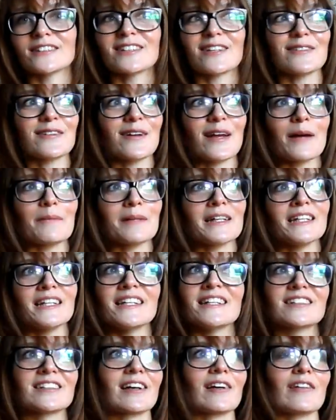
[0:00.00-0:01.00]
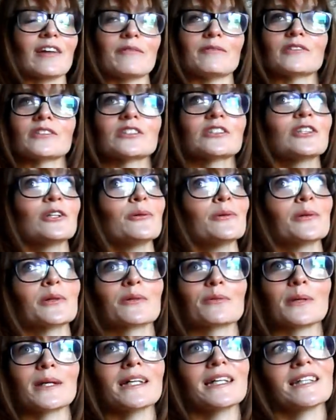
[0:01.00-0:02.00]
I don't know how many years ago that was, 2 or
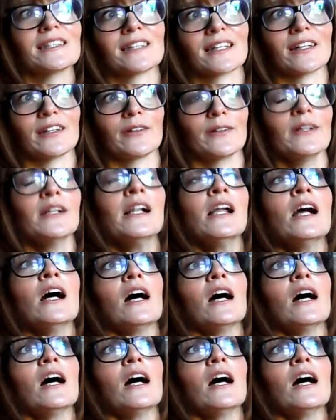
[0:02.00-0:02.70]
3 years ago.